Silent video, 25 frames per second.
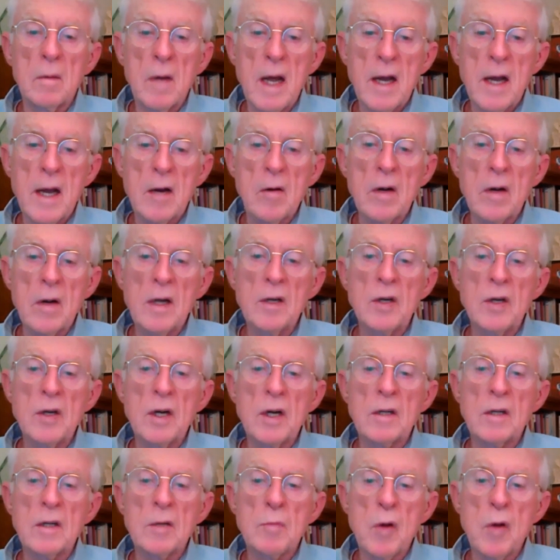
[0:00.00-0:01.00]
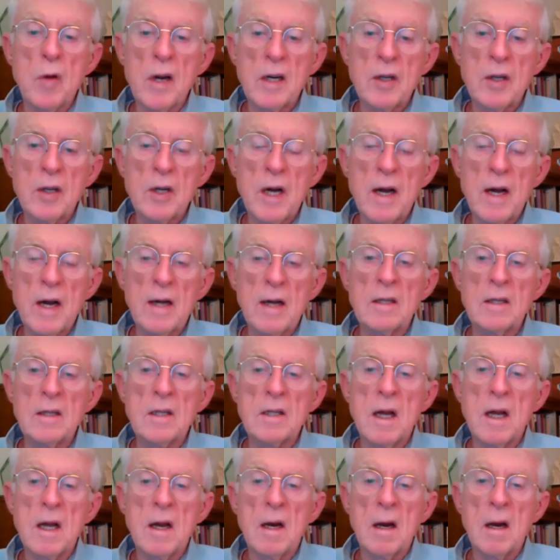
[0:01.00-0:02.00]
acreage in spring
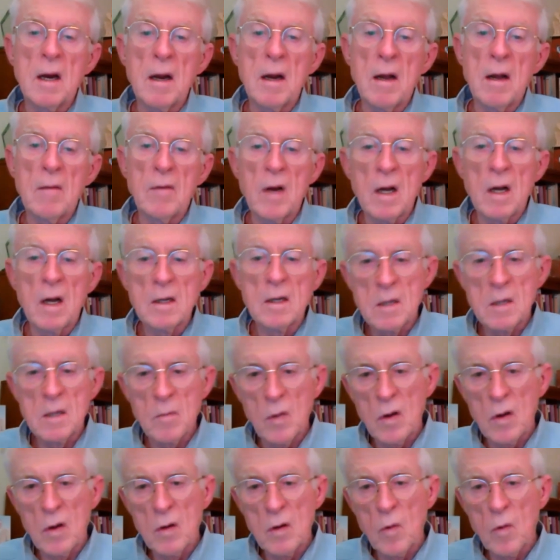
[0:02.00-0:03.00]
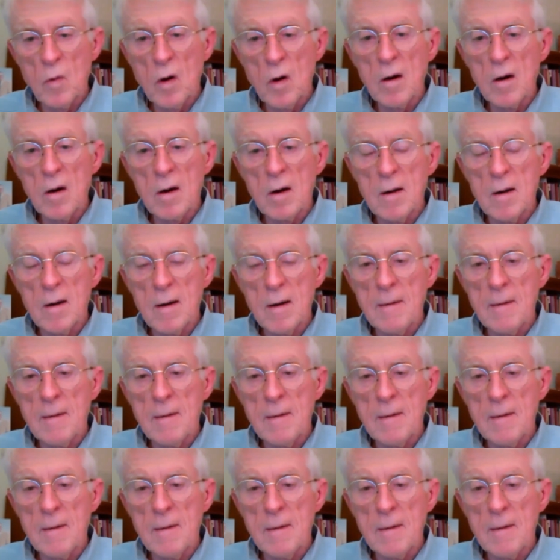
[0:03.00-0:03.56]
sheds and have done some good work.